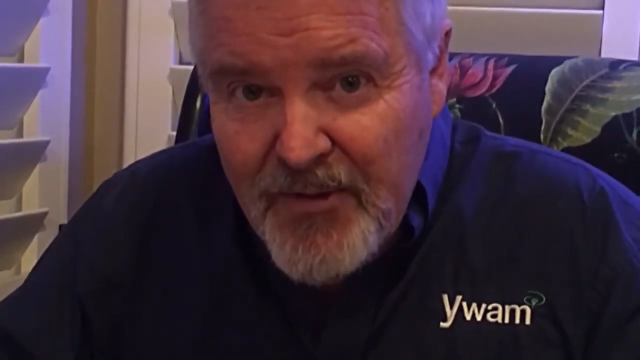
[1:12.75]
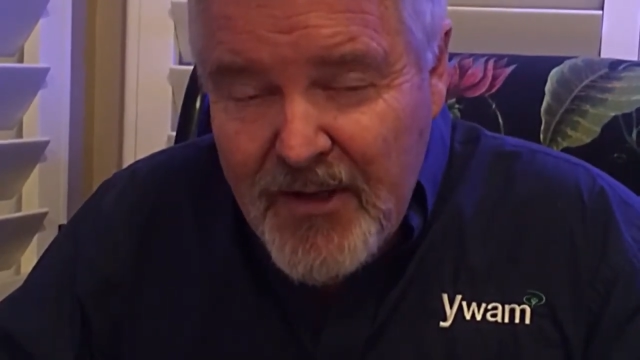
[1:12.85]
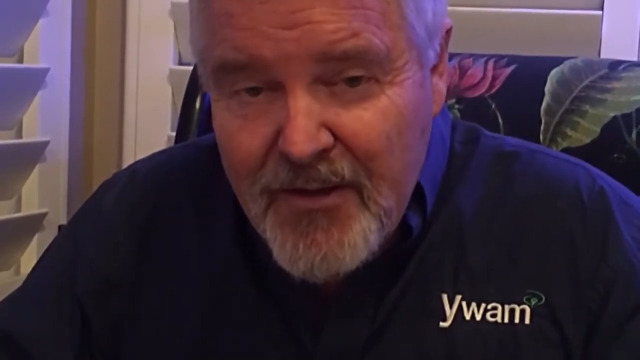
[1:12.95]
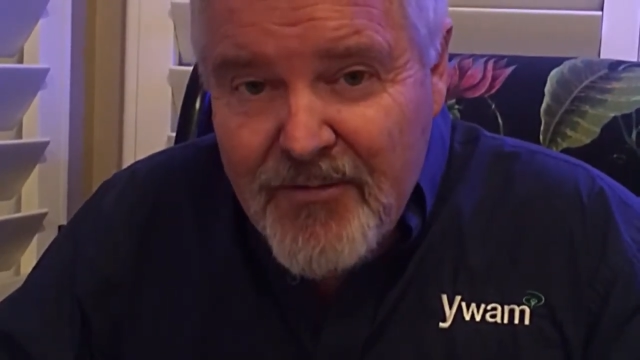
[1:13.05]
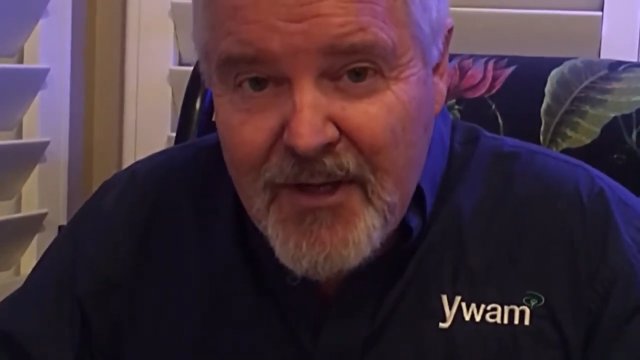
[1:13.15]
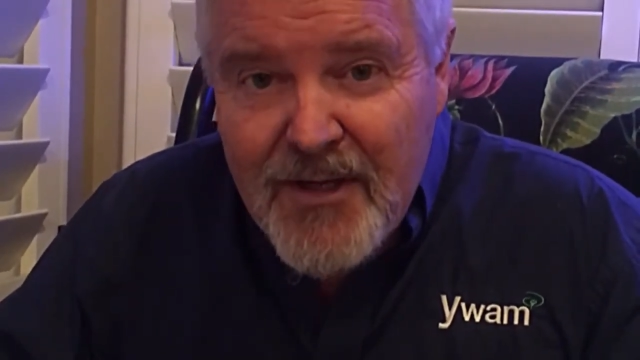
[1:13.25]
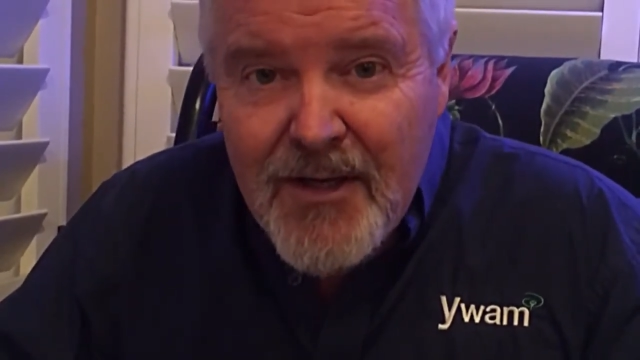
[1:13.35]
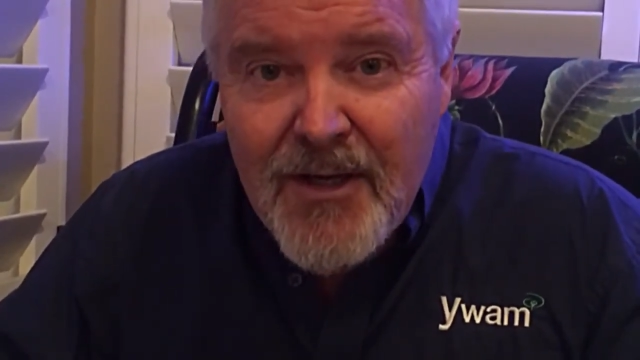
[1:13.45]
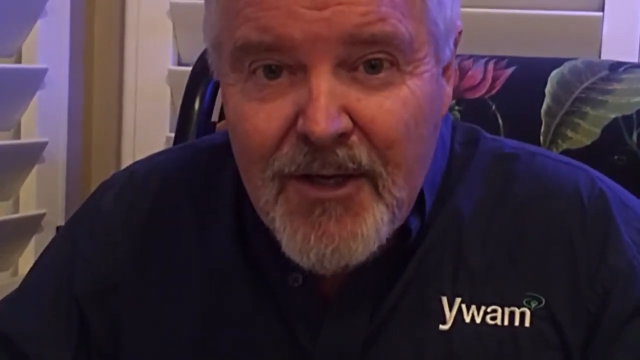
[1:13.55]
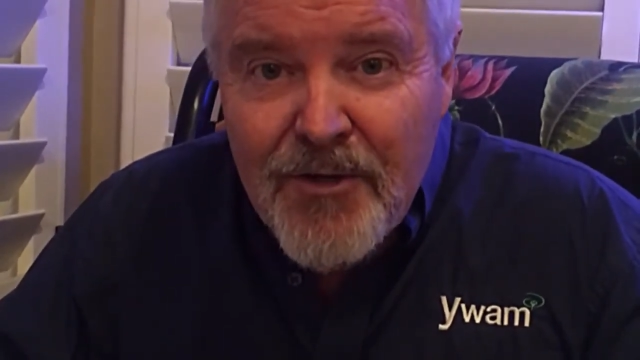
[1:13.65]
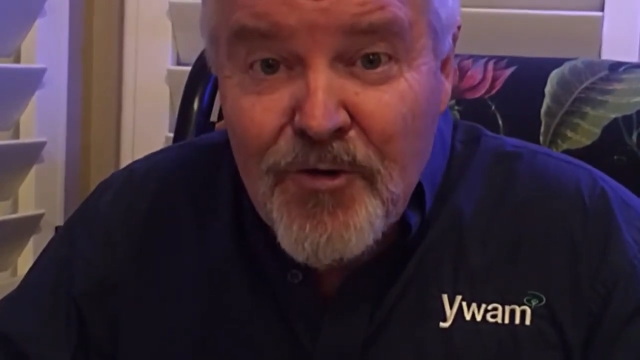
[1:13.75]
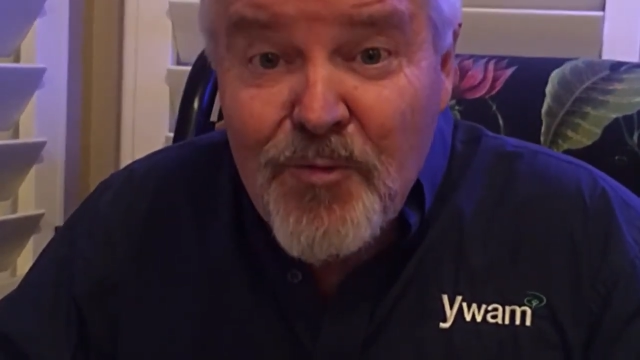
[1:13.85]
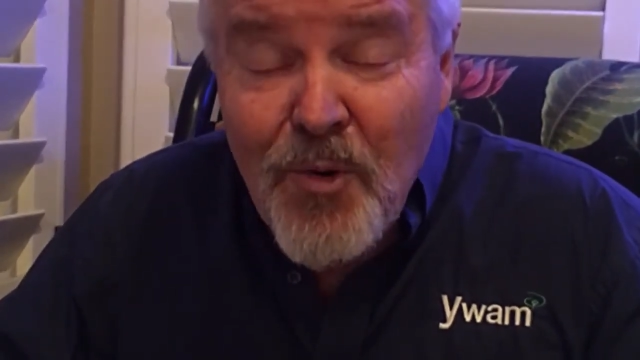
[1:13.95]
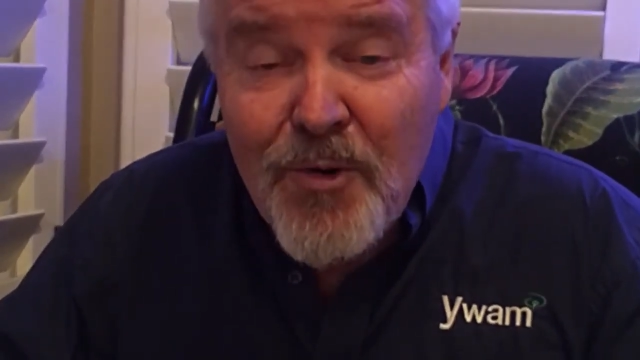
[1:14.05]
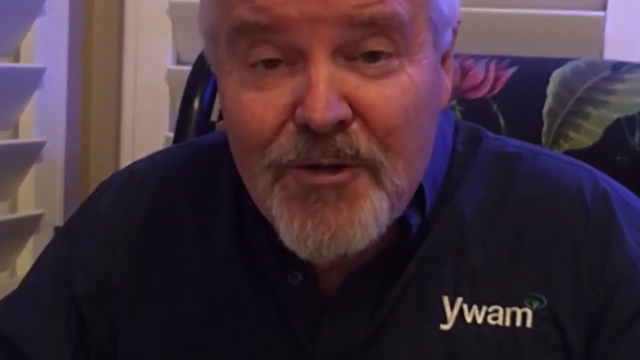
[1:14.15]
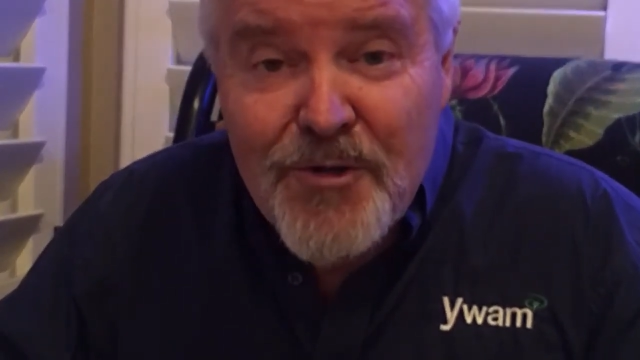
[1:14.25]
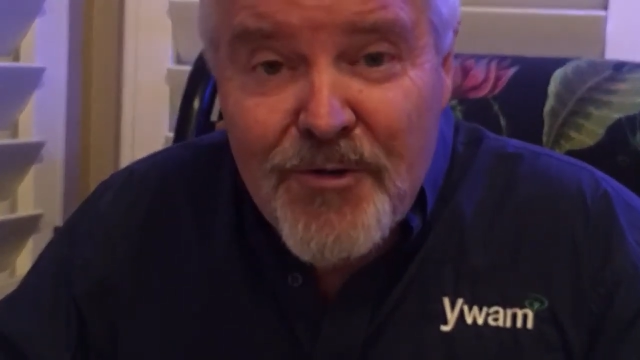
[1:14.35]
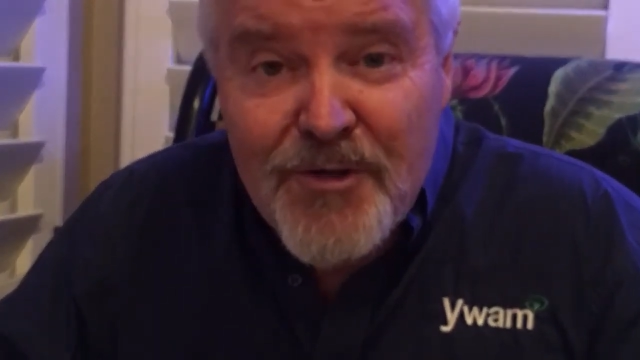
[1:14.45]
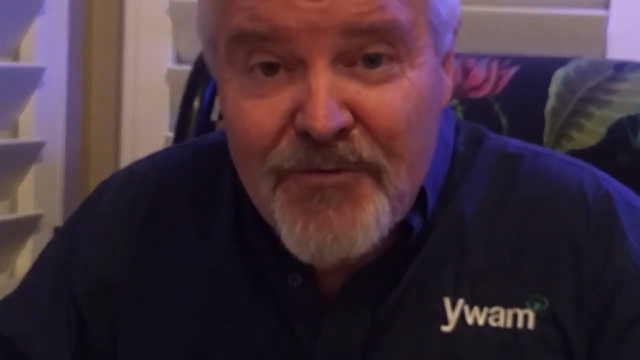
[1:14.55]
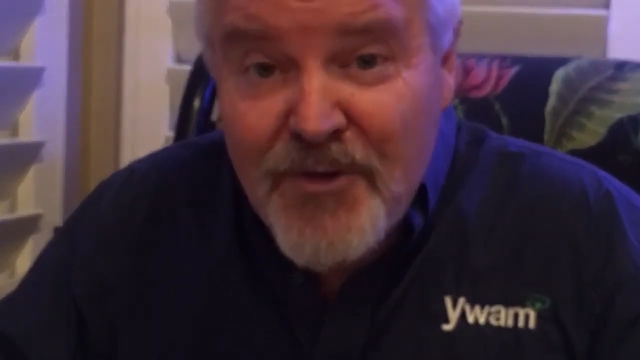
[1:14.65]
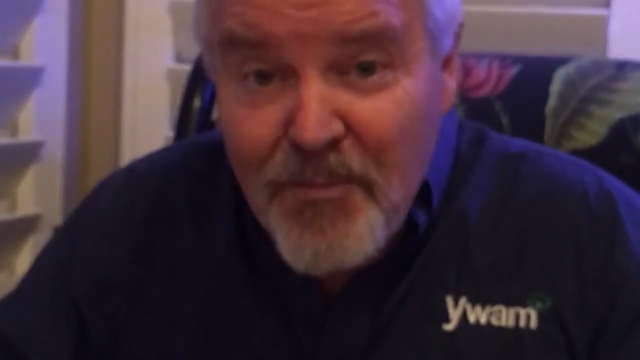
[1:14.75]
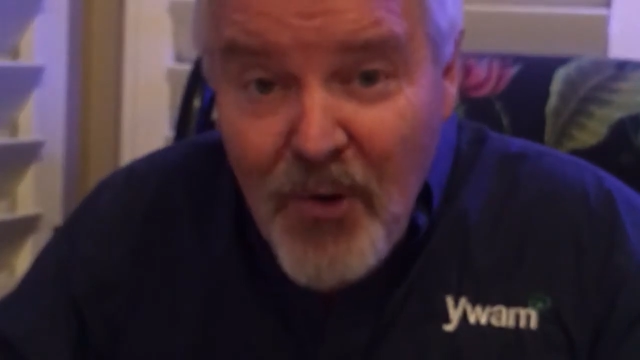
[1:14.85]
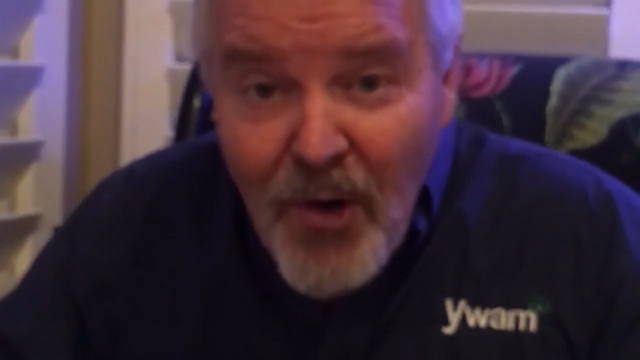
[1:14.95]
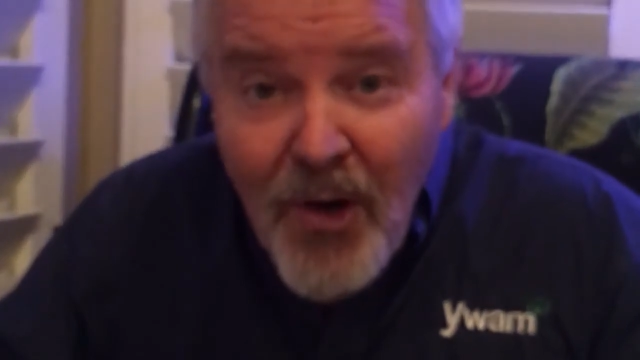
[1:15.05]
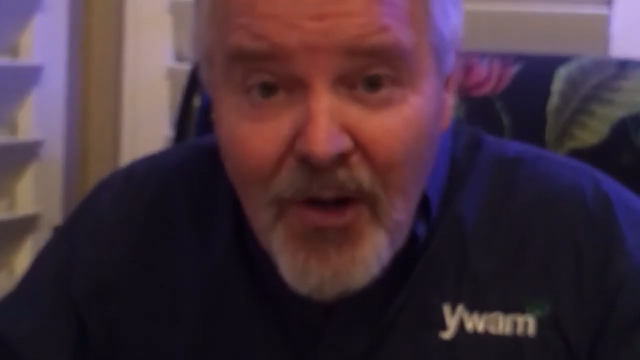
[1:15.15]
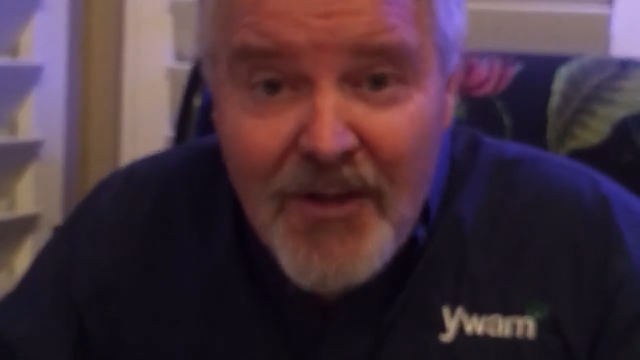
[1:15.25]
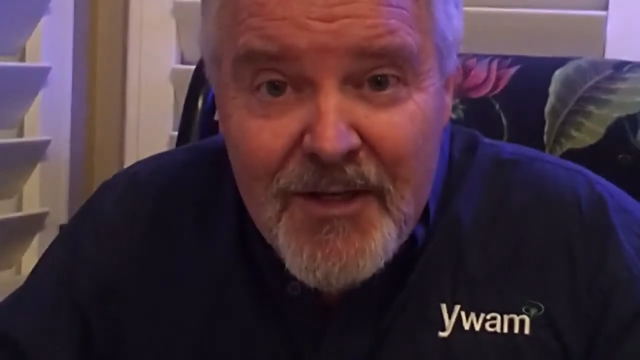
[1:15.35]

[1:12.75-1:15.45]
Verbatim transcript: Think of the newborn church of Nepal